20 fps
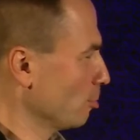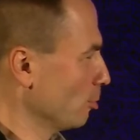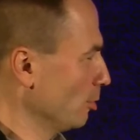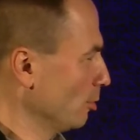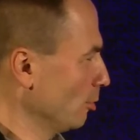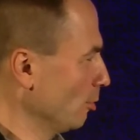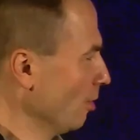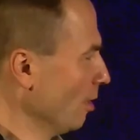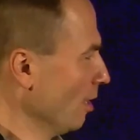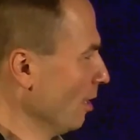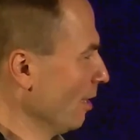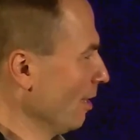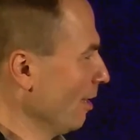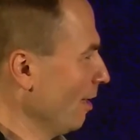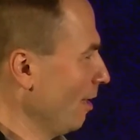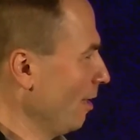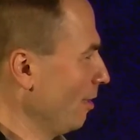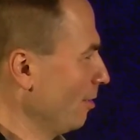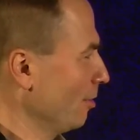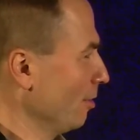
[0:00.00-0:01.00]
Would you?
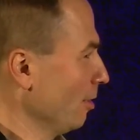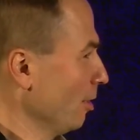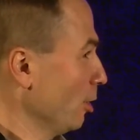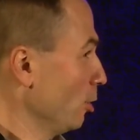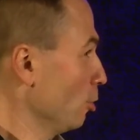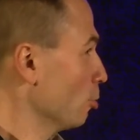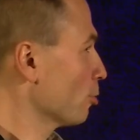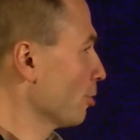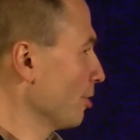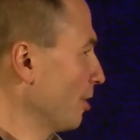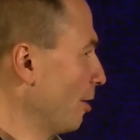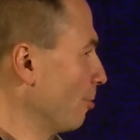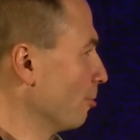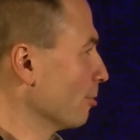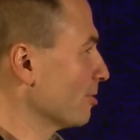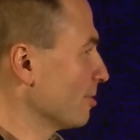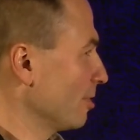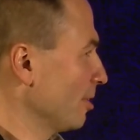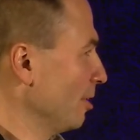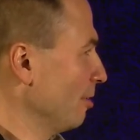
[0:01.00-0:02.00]
And usually, I
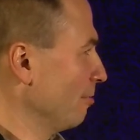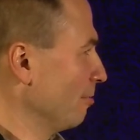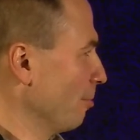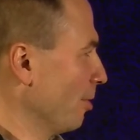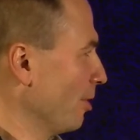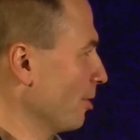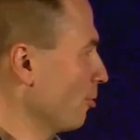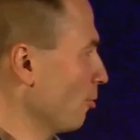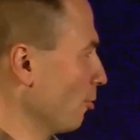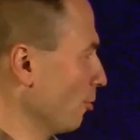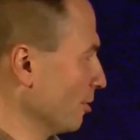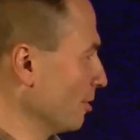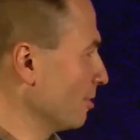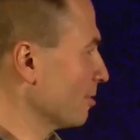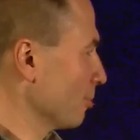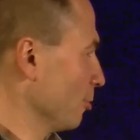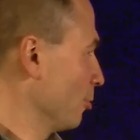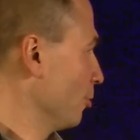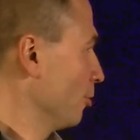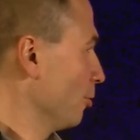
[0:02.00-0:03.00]
would say even my
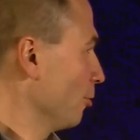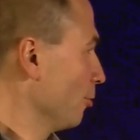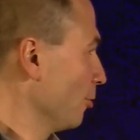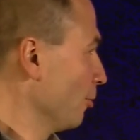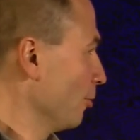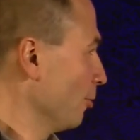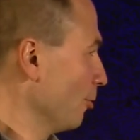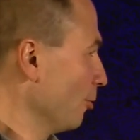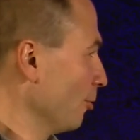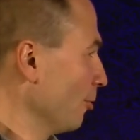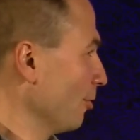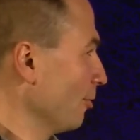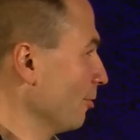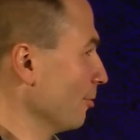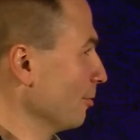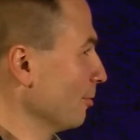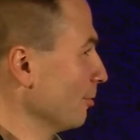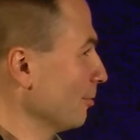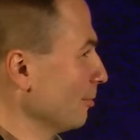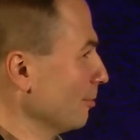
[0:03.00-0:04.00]
colleagues or
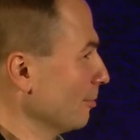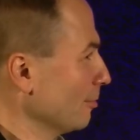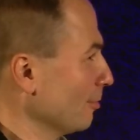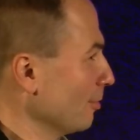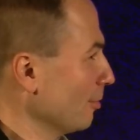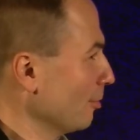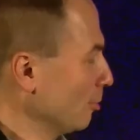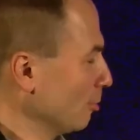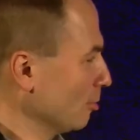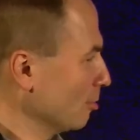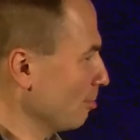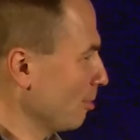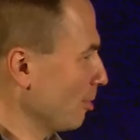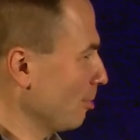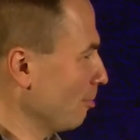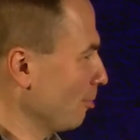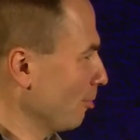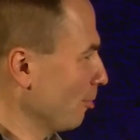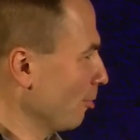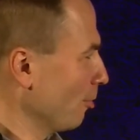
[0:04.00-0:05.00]
our
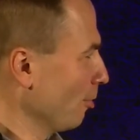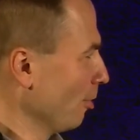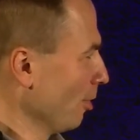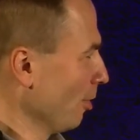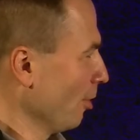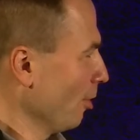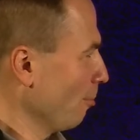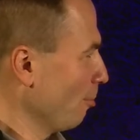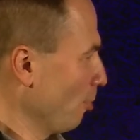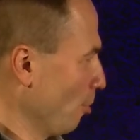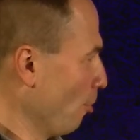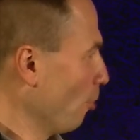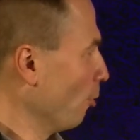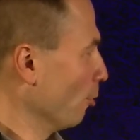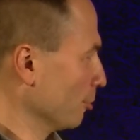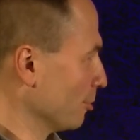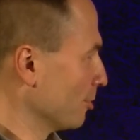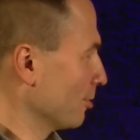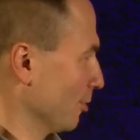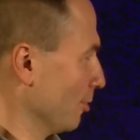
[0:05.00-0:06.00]
newspaper
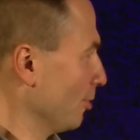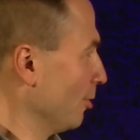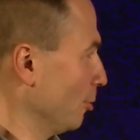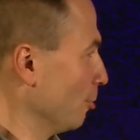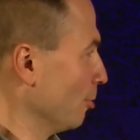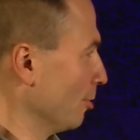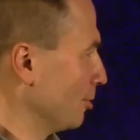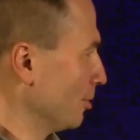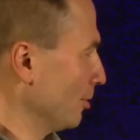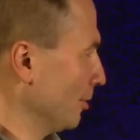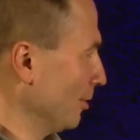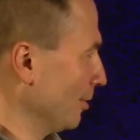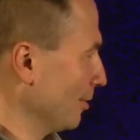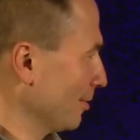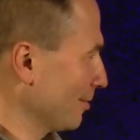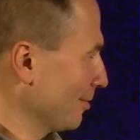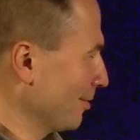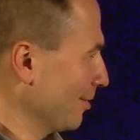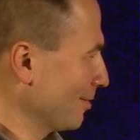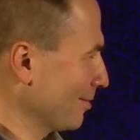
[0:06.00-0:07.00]
promotes unity
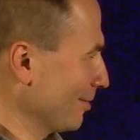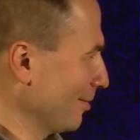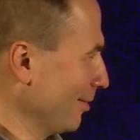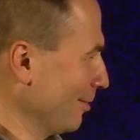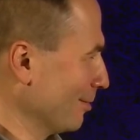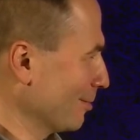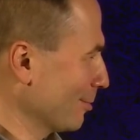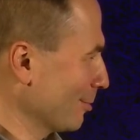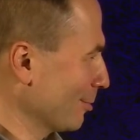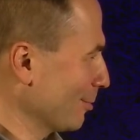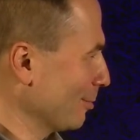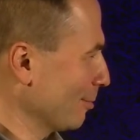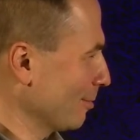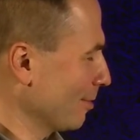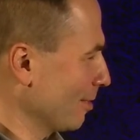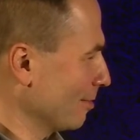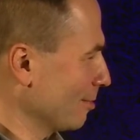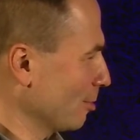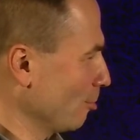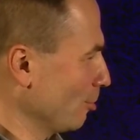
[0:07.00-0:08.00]
as an answer to
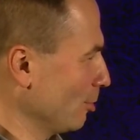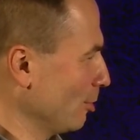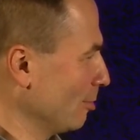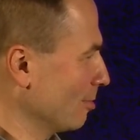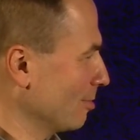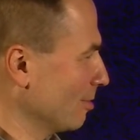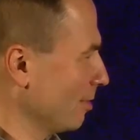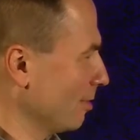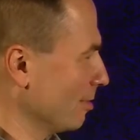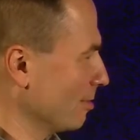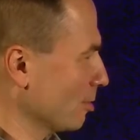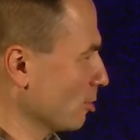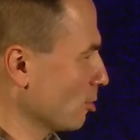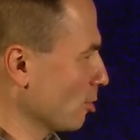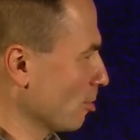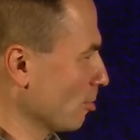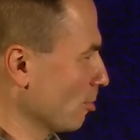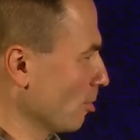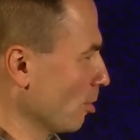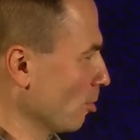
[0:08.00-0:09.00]
that. So would you say it's a
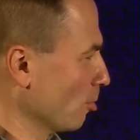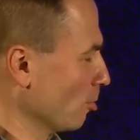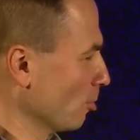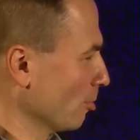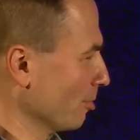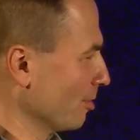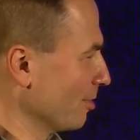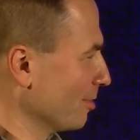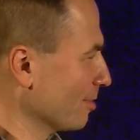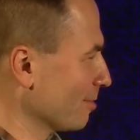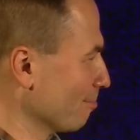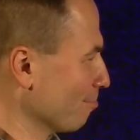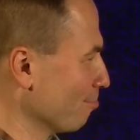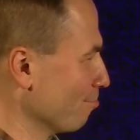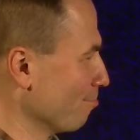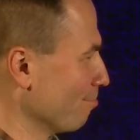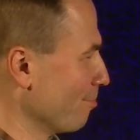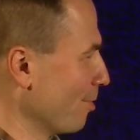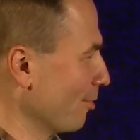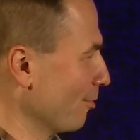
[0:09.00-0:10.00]
general rule that it's
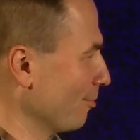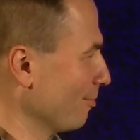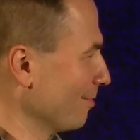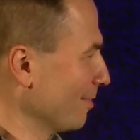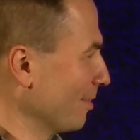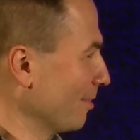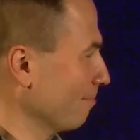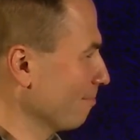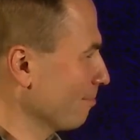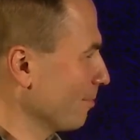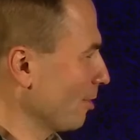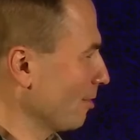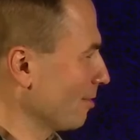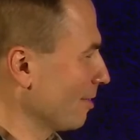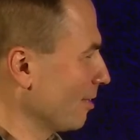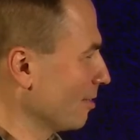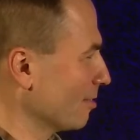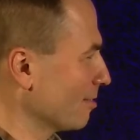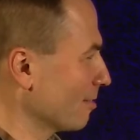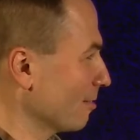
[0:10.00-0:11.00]
better,
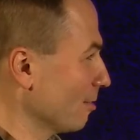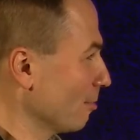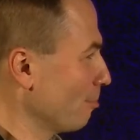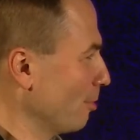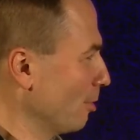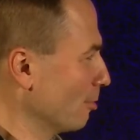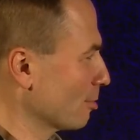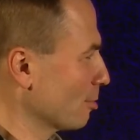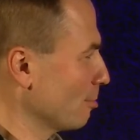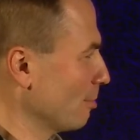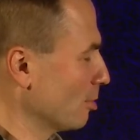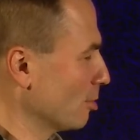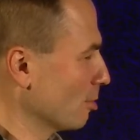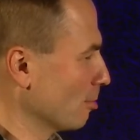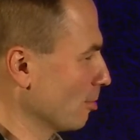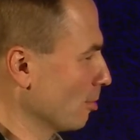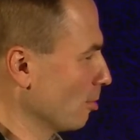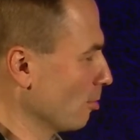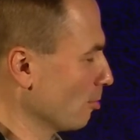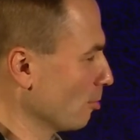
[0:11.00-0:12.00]
that it appears to be a
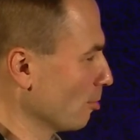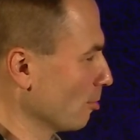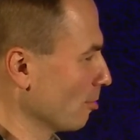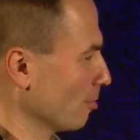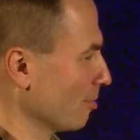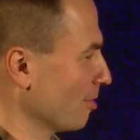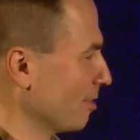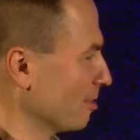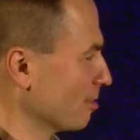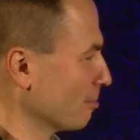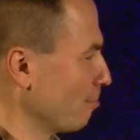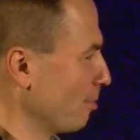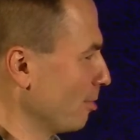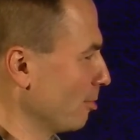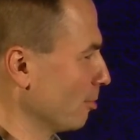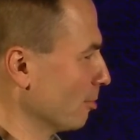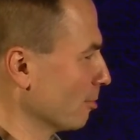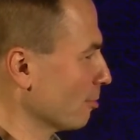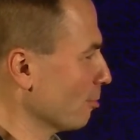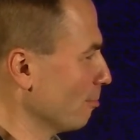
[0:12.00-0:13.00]
general rule that it's
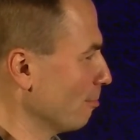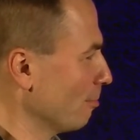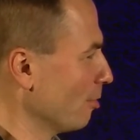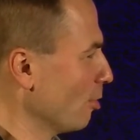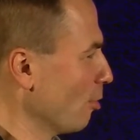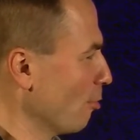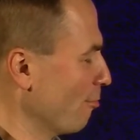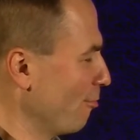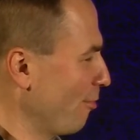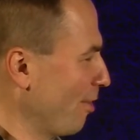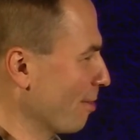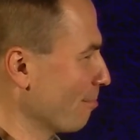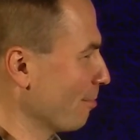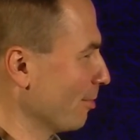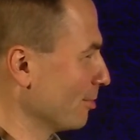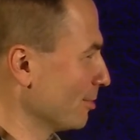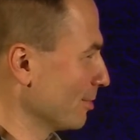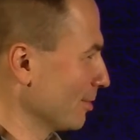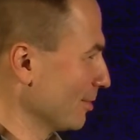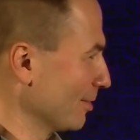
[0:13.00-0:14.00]
better to go
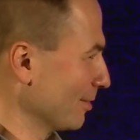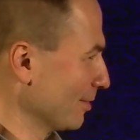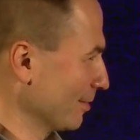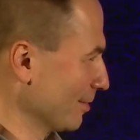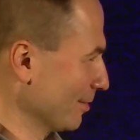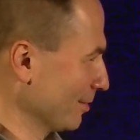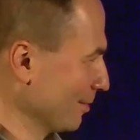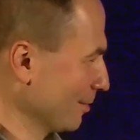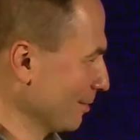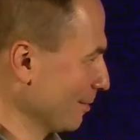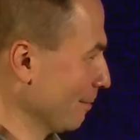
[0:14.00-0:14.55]
fragmented and?